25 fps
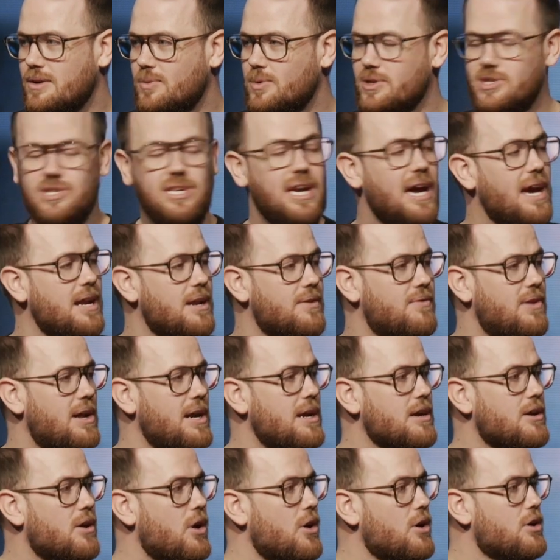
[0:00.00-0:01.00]
We're scared of
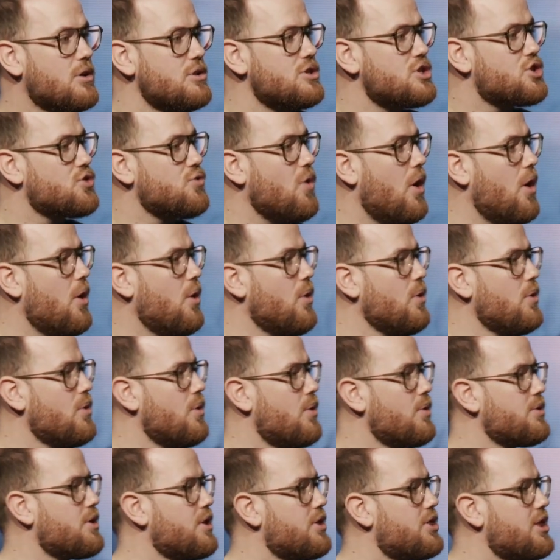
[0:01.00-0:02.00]
letting go of control
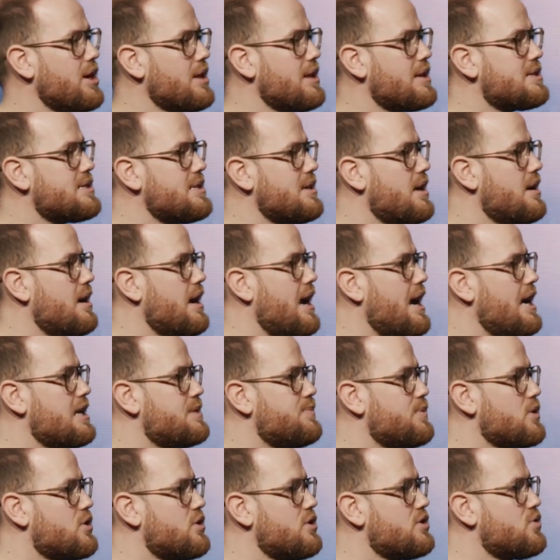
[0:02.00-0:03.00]
or the thing that's in our
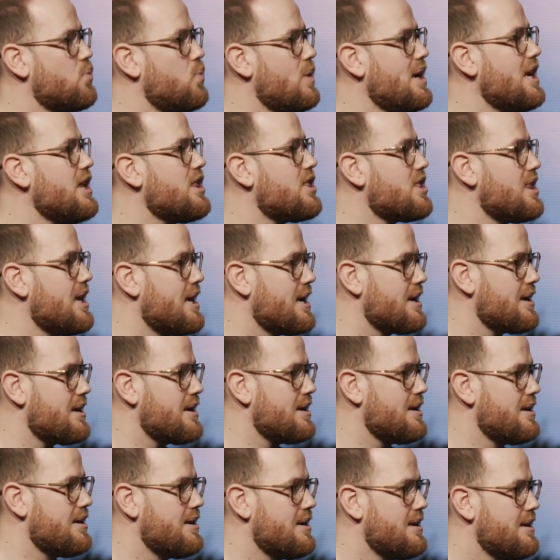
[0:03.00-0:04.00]
hands because we
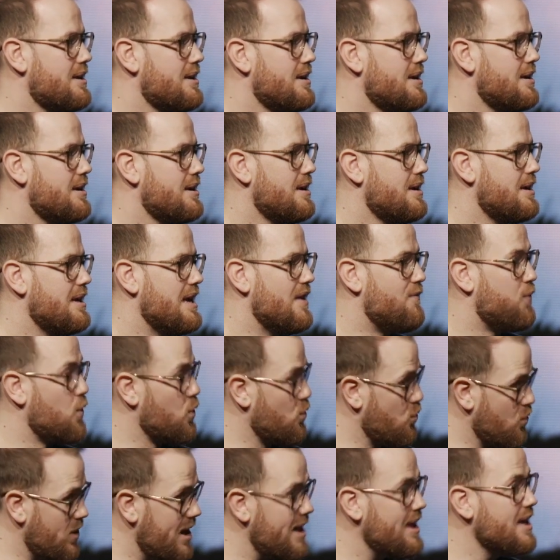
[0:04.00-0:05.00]
think, if
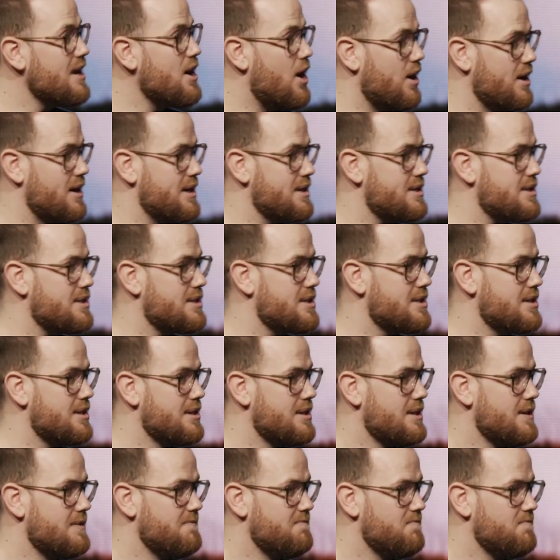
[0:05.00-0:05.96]
we're really honest,